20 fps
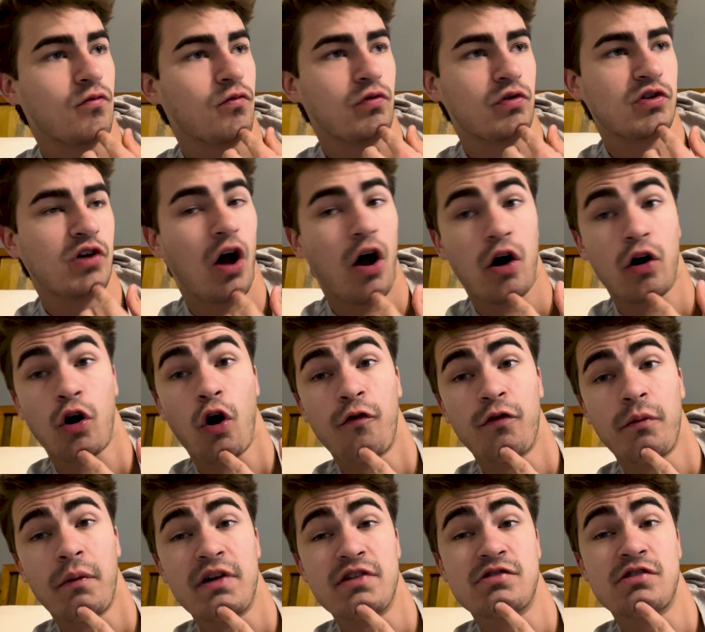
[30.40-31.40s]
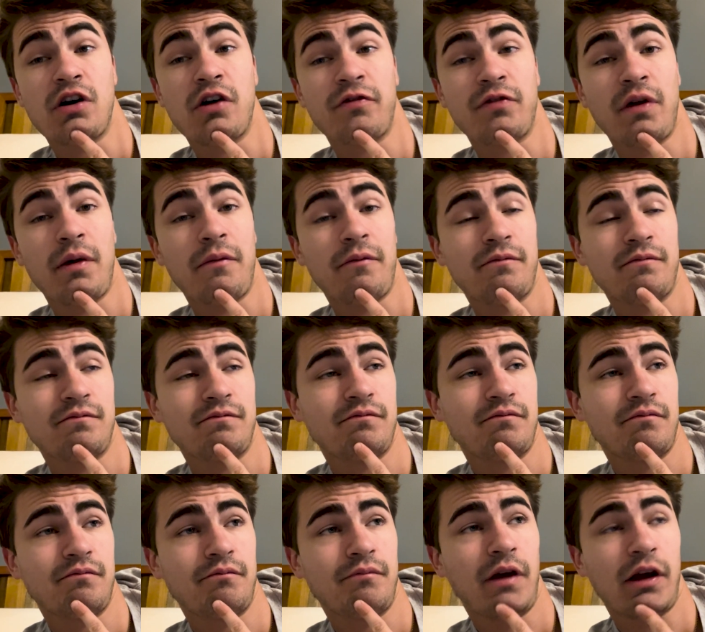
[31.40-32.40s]
talk over myself and
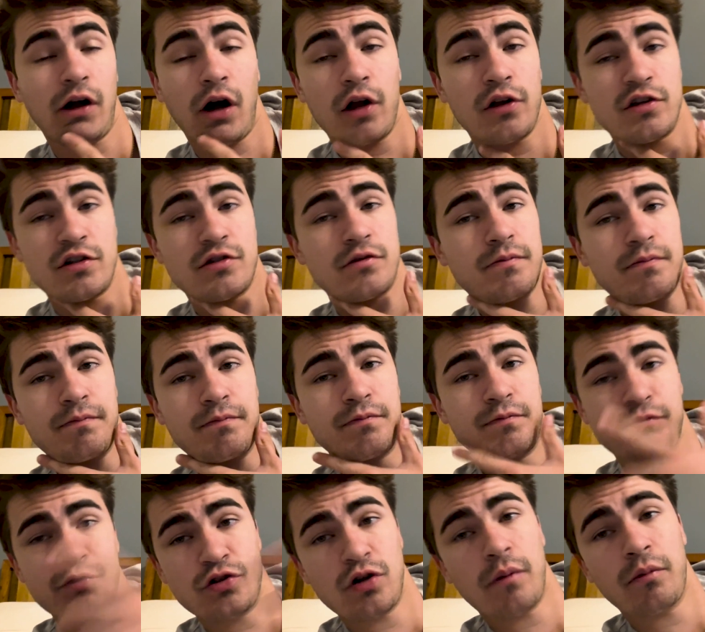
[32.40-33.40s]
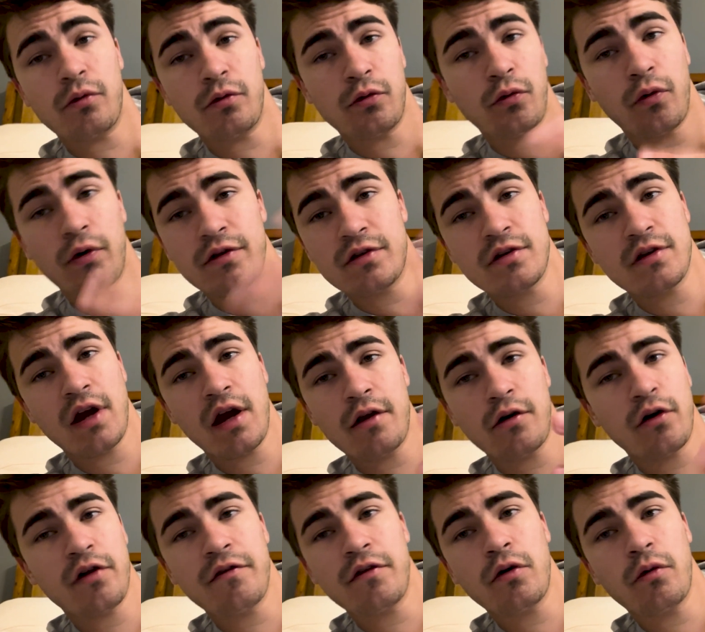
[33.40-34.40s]
I make all this jumble noises and I
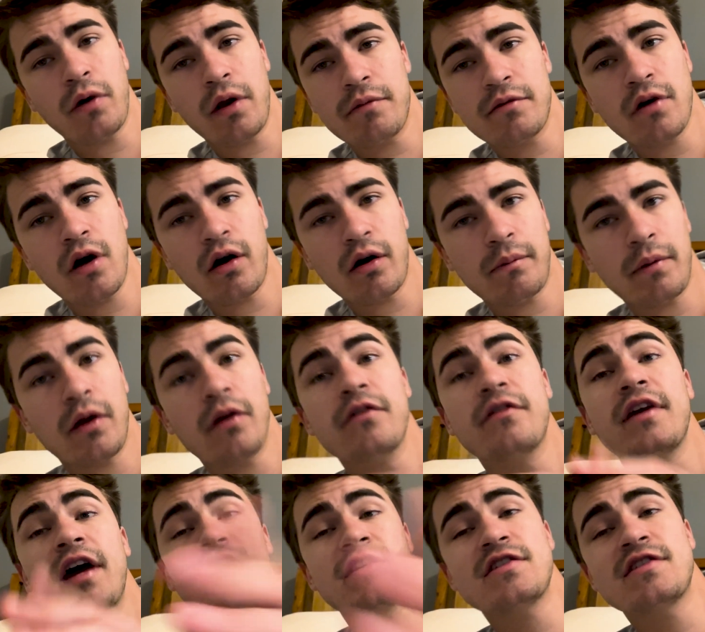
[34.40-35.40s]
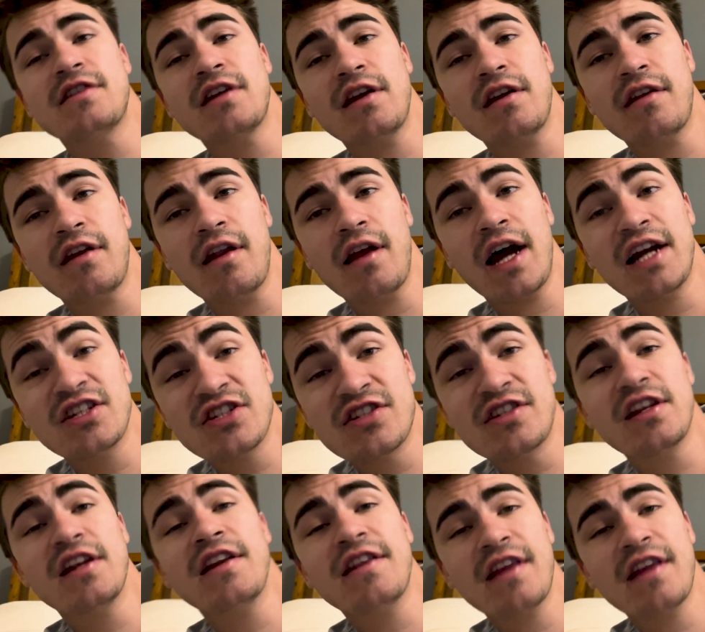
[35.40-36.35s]
don't even know what I'm talking about. See, I just did it